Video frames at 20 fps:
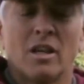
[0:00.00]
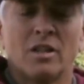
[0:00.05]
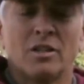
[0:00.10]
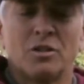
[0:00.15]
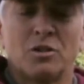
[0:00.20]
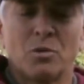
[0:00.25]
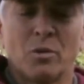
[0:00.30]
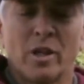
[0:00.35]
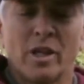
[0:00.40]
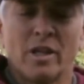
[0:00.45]

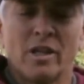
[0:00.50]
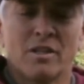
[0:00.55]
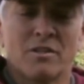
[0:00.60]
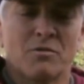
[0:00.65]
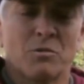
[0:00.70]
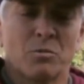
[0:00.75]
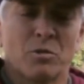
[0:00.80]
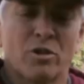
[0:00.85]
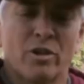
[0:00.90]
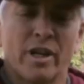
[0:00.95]
joining us
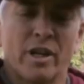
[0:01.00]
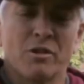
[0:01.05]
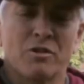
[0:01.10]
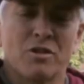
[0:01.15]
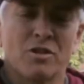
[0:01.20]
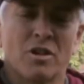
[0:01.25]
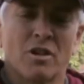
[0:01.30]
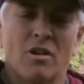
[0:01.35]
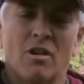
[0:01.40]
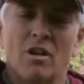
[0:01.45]
from Greater
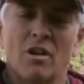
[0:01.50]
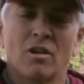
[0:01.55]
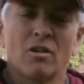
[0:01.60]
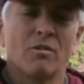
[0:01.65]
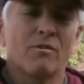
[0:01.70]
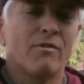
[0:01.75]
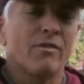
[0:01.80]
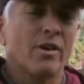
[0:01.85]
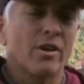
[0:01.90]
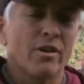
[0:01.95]

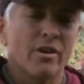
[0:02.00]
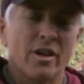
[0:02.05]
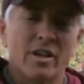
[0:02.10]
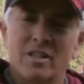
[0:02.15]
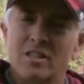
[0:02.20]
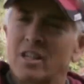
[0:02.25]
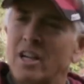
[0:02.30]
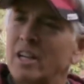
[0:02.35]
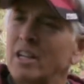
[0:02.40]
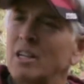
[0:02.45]
Chicago. Very
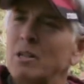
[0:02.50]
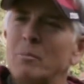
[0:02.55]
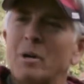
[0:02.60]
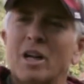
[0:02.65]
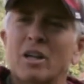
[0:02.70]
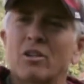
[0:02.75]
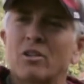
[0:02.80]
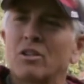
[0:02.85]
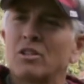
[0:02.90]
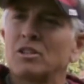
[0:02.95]
excited
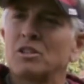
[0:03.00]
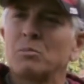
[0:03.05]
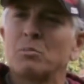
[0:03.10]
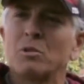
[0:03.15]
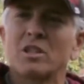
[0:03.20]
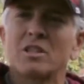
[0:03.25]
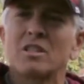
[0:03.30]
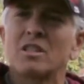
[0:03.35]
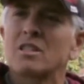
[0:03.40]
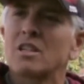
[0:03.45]
about her. She
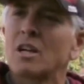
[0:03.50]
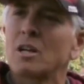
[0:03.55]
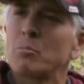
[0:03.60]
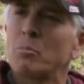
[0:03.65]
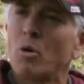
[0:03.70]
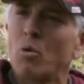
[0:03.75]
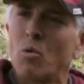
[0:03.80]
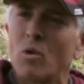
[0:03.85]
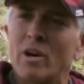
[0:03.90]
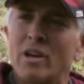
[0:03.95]
brings a ton of
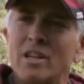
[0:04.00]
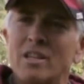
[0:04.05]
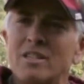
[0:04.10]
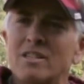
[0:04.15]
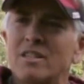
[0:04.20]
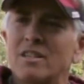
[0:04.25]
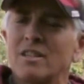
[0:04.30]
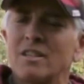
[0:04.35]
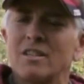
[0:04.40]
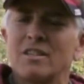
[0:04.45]

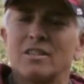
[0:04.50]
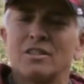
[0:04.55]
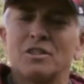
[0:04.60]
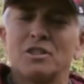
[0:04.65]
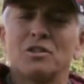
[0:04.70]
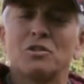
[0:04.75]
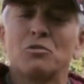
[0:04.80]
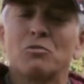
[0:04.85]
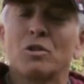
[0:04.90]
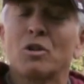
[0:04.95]
poise.
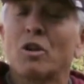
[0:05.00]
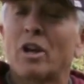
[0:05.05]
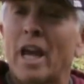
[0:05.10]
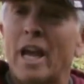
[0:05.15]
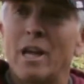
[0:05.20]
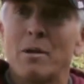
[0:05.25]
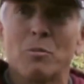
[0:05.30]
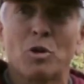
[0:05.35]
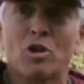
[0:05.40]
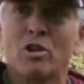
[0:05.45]
She's a real
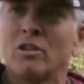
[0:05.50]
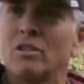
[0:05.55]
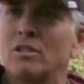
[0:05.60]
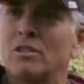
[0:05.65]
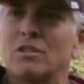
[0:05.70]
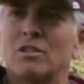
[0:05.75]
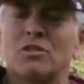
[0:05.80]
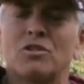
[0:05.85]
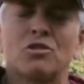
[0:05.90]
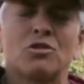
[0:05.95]
gamer,
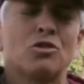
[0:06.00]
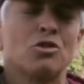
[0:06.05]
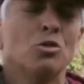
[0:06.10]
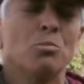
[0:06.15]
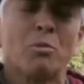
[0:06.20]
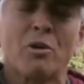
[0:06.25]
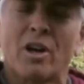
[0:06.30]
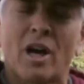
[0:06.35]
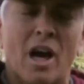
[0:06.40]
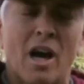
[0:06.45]

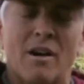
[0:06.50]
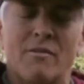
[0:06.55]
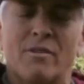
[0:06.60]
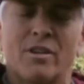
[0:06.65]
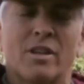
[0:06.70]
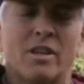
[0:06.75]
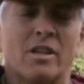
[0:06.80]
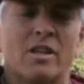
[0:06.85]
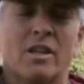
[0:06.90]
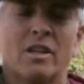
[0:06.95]
super
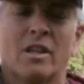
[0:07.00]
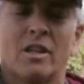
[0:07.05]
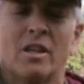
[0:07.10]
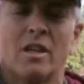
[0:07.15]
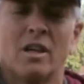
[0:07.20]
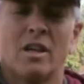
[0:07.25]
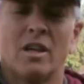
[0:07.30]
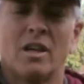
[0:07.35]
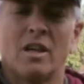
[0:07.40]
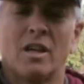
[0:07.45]
confident
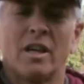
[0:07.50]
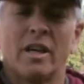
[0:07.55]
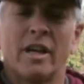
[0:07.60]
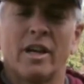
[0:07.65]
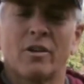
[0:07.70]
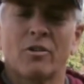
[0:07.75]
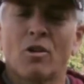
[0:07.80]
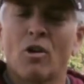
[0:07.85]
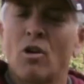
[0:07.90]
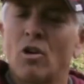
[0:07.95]

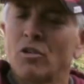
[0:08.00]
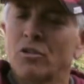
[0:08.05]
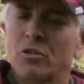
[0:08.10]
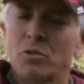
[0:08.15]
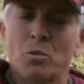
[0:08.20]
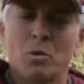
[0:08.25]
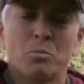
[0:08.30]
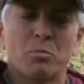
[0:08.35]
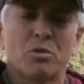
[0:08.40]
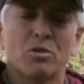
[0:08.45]
hitter,
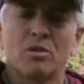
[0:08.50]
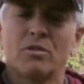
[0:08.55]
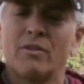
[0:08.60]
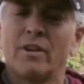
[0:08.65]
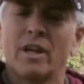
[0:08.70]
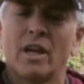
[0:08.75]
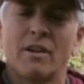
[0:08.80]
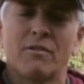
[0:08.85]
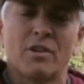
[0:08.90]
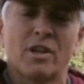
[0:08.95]
also
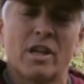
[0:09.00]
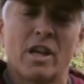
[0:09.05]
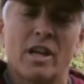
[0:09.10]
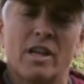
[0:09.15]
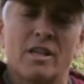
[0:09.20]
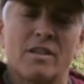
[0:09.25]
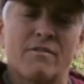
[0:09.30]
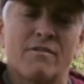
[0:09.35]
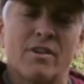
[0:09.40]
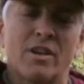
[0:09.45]
improving every day
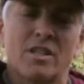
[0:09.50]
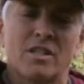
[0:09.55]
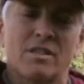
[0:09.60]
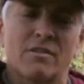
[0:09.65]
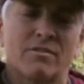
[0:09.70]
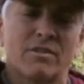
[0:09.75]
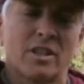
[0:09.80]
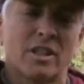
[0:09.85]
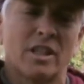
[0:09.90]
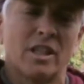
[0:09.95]

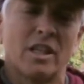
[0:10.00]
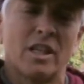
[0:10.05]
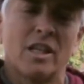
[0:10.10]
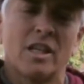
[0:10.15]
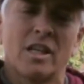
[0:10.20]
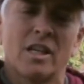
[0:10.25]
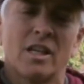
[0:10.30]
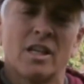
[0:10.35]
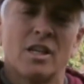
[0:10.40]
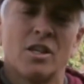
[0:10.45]
defensively.
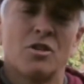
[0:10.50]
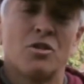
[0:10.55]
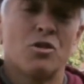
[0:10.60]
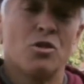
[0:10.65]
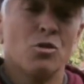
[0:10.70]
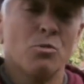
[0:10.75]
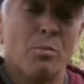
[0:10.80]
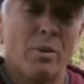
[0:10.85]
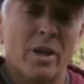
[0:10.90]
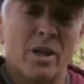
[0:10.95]

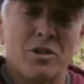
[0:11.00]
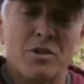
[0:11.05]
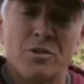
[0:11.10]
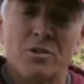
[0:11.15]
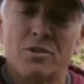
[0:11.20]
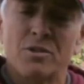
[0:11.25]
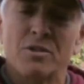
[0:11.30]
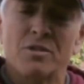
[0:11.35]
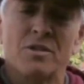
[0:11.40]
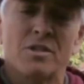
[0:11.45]
2
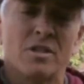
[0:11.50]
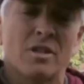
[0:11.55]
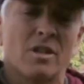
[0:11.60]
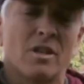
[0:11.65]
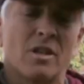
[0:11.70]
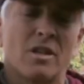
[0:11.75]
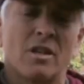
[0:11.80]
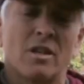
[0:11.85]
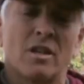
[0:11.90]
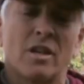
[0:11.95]
pitchers,
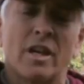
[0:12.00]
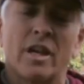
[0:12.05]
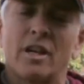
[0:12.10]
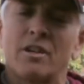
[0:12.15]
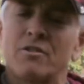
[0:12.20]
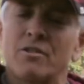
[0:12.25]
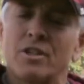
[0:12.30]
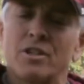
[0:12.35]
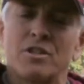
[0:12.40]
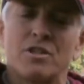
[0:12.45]

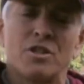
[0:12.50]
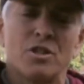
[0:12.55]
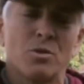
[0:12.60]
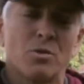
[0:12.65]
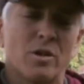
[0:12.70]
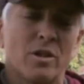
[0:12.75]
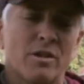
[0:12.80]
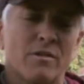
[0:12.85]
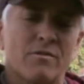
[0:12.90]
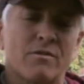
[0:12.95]
Andrea
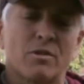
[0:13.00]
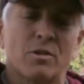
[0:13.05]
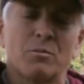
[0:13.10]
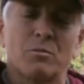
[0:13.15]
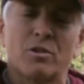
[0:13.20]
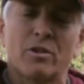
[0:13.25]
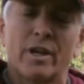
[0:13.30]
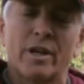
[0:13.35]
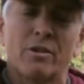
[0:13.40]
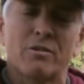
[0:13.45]
Jewett
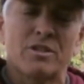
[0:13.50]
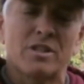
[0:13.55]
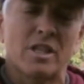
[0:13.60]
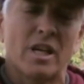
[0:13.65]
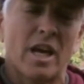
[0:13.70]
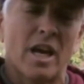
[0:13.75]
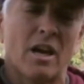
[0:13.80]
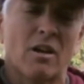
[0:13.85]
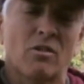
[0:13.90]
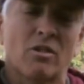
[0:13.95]
from Greater
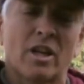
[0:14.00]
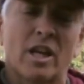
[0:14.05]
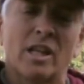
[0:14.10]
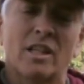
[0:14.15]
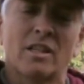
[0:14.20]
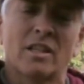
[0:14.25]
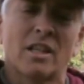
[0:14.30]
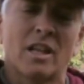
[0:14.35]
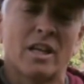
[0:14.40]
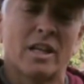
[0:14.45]
Seattle,
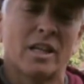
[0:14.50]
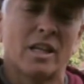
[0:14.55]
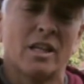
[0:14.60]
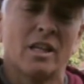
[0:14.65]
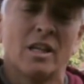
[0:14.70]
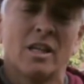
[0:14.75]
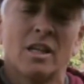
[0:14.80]
Kaylilani